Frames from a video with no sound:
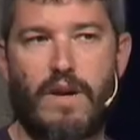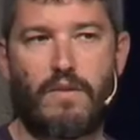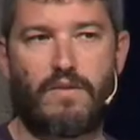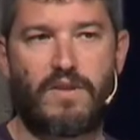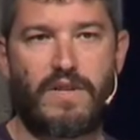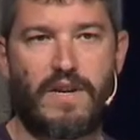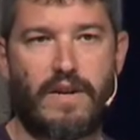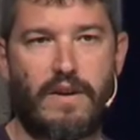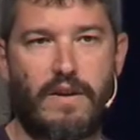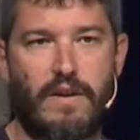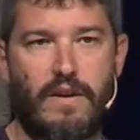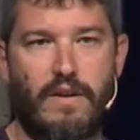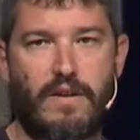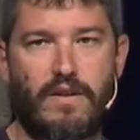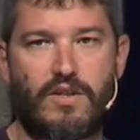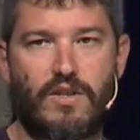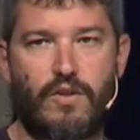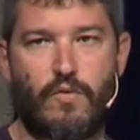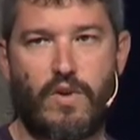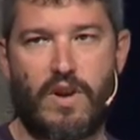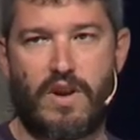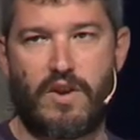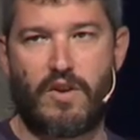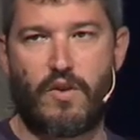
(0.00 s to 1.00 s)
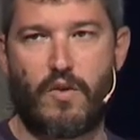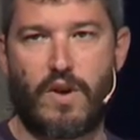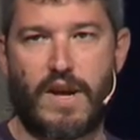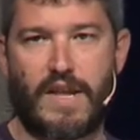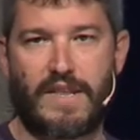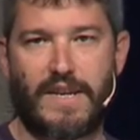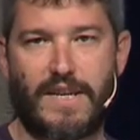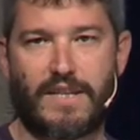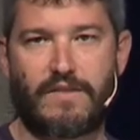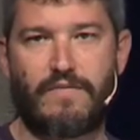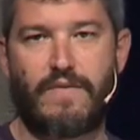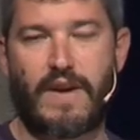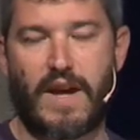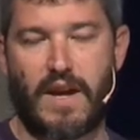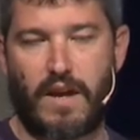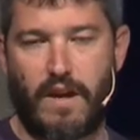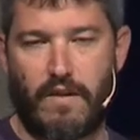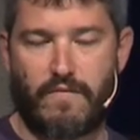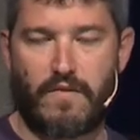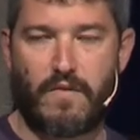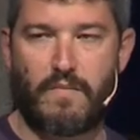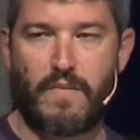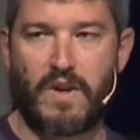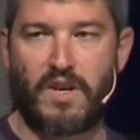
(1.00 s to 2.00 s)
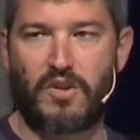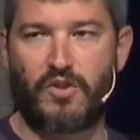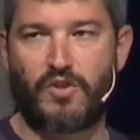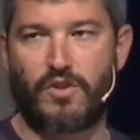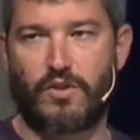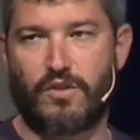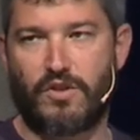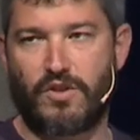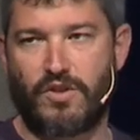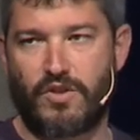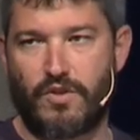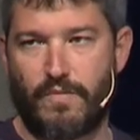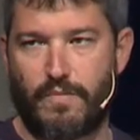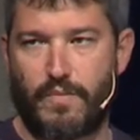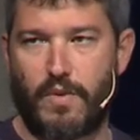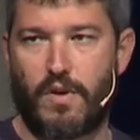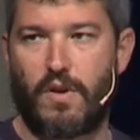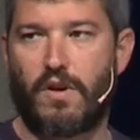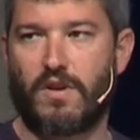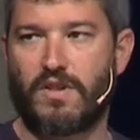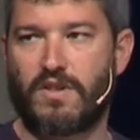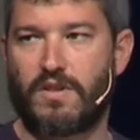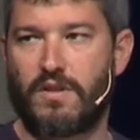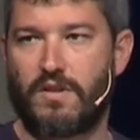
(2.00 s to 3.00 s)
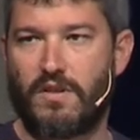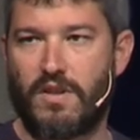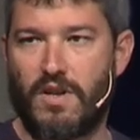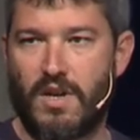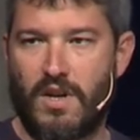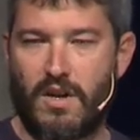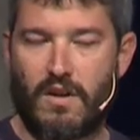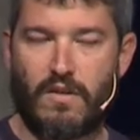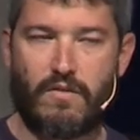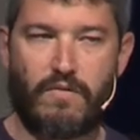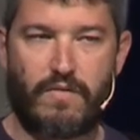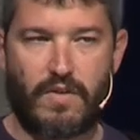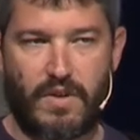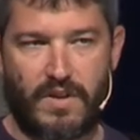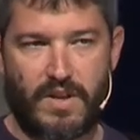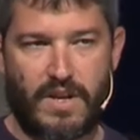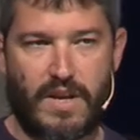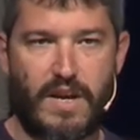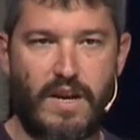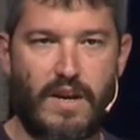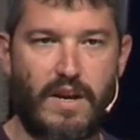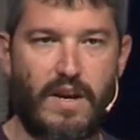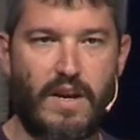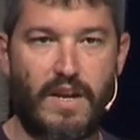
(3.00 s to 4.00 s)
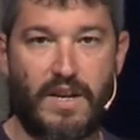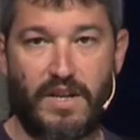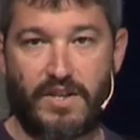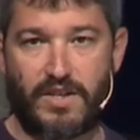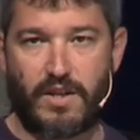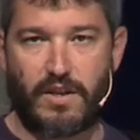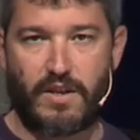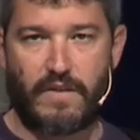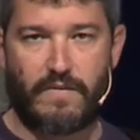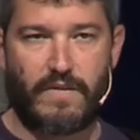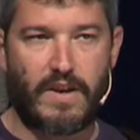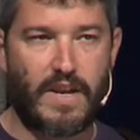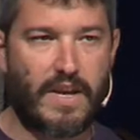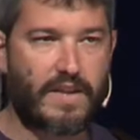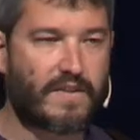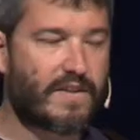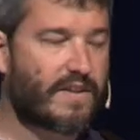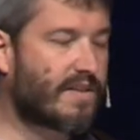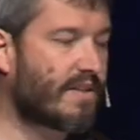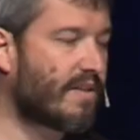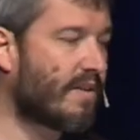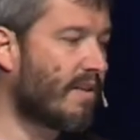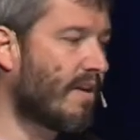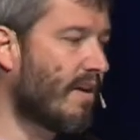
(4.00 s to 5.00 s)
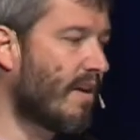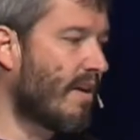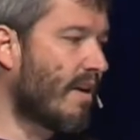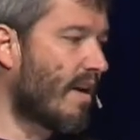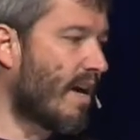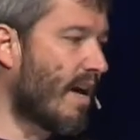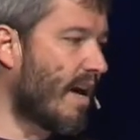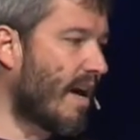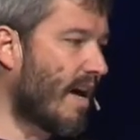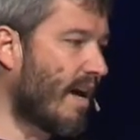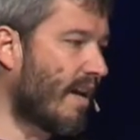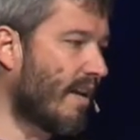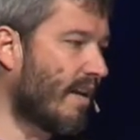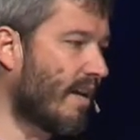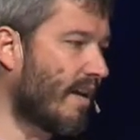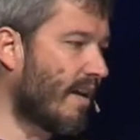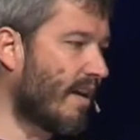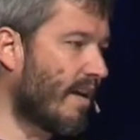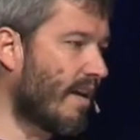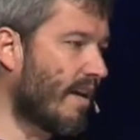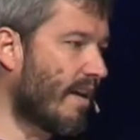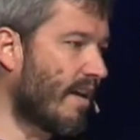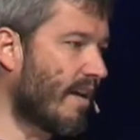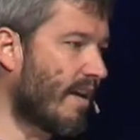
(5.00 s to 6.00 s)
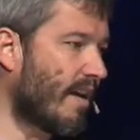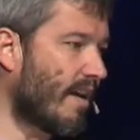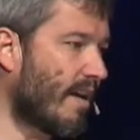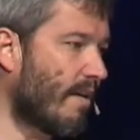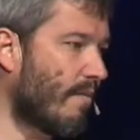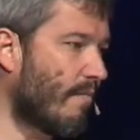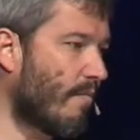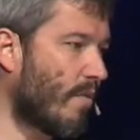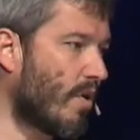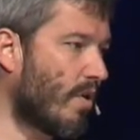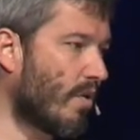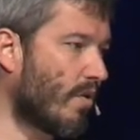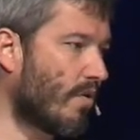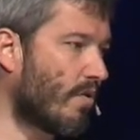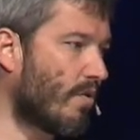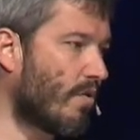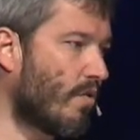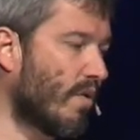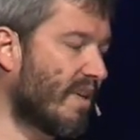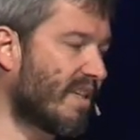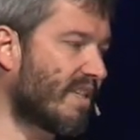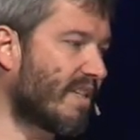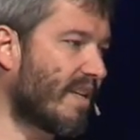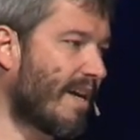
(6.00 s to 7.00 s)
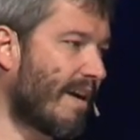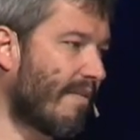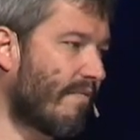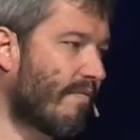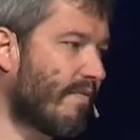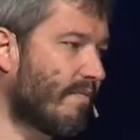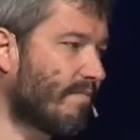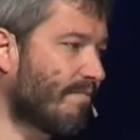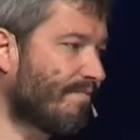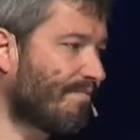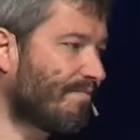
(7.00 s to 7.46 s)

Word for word: out there, so where you can just find information, support from the initiative leads, and more cool stuff.